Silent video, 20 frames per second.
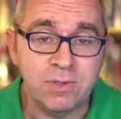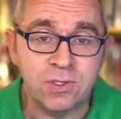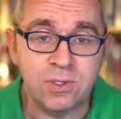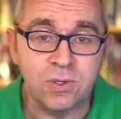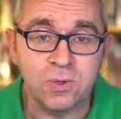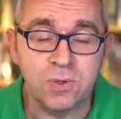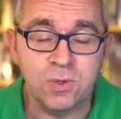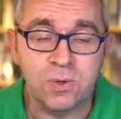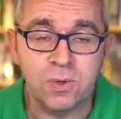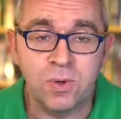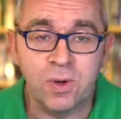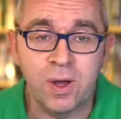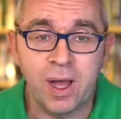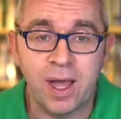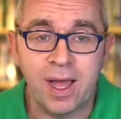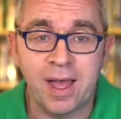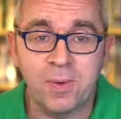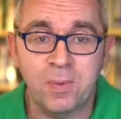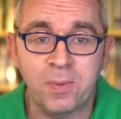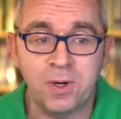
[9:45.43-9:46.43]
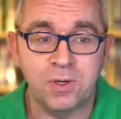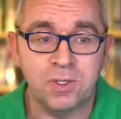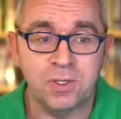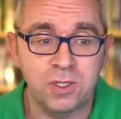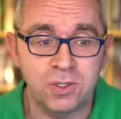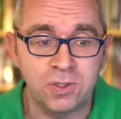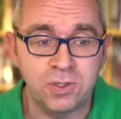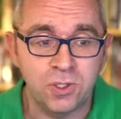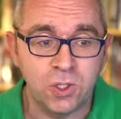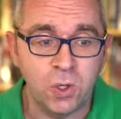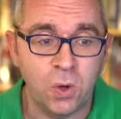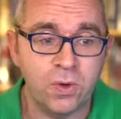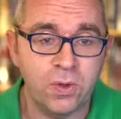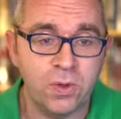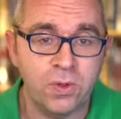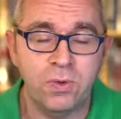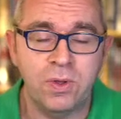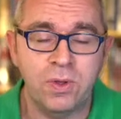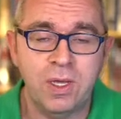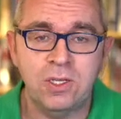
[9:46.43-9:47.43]
So we're going to
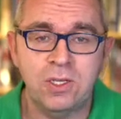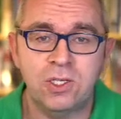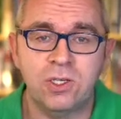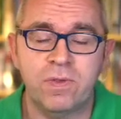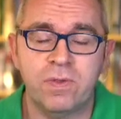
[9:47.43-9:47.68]
talk through each of